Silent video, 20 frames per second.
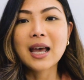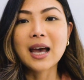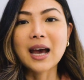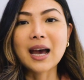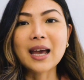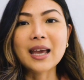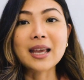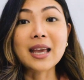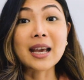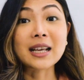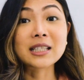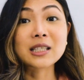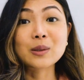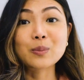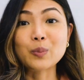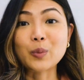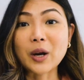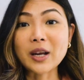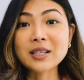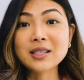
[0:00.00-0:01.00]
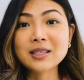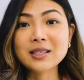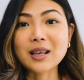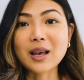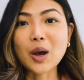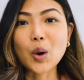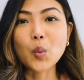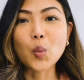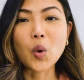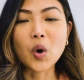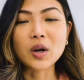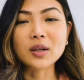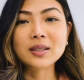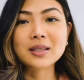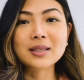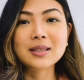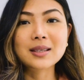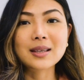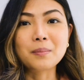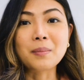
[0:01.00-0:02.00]
I express
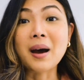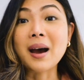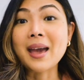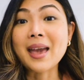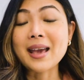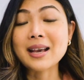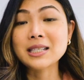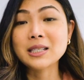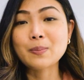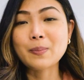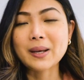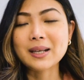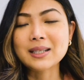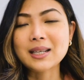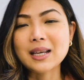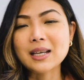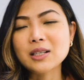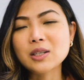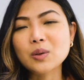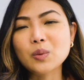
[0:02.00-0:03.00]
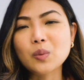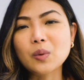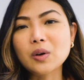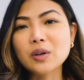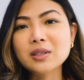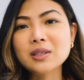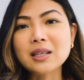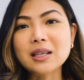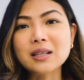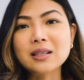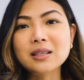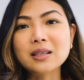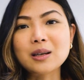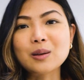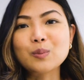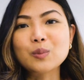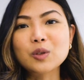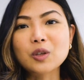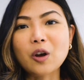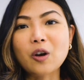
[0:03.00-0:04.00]
what my expectation was in
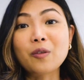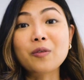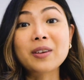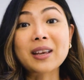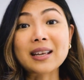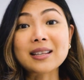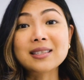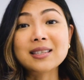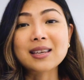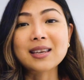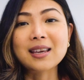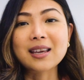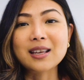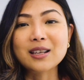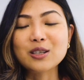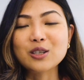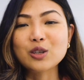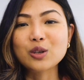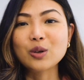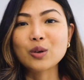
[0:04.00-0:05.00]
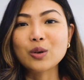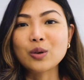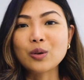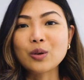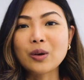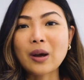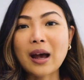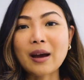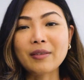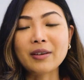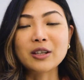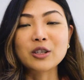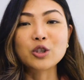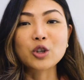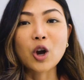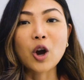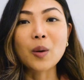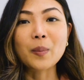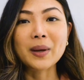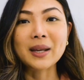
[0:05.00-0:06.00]
terms of getting into having a
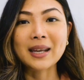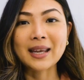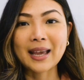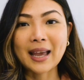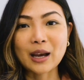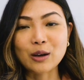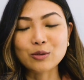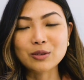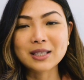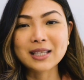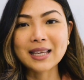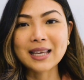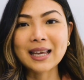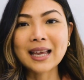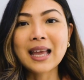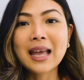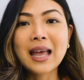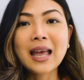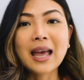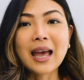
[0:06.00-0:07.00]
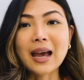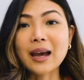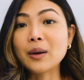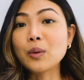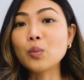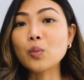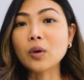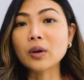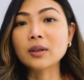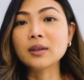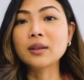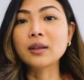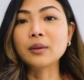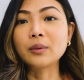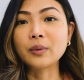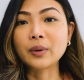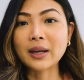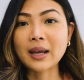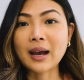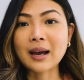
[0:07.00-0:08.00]
job in accounting and what the
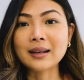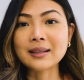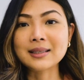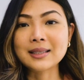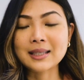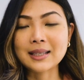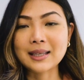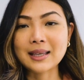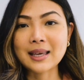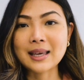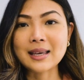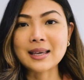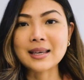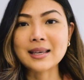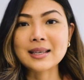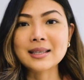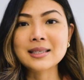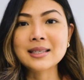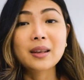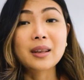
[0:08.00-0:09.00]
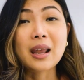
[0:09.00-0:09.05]
reality is.